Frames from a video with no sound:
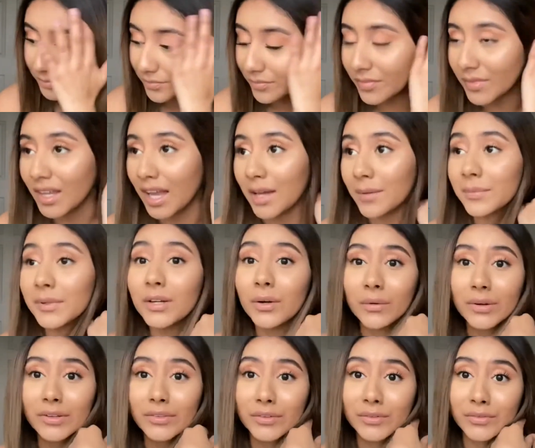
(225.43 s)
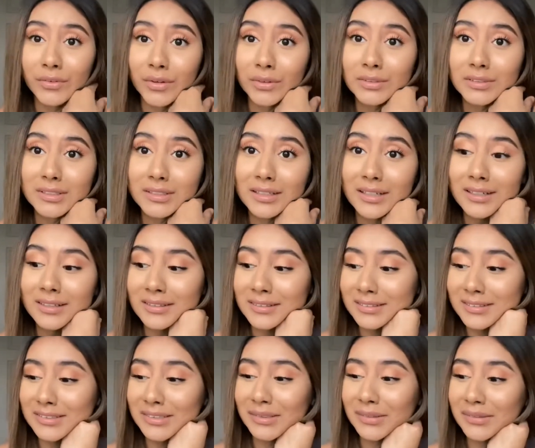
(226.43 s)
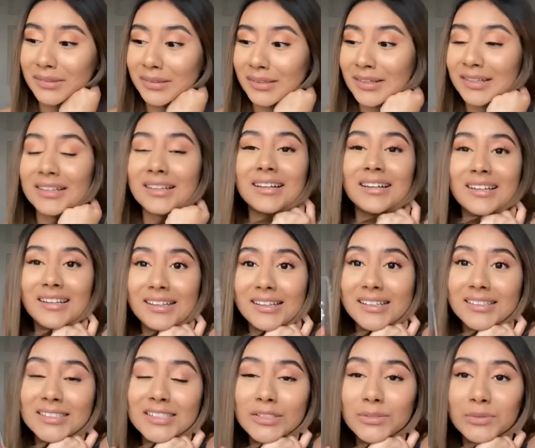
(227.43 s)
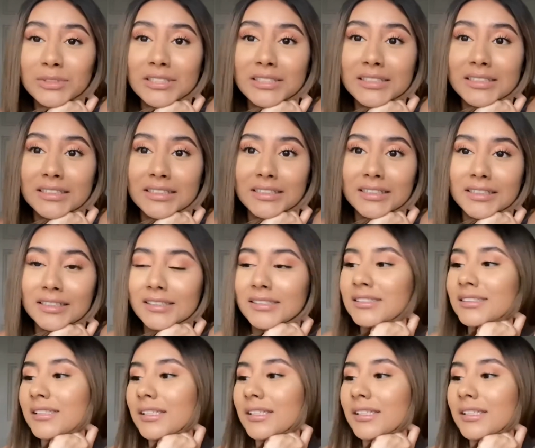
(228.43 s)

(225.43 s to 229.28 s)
I'd be going through phones a lot, so this is really nice.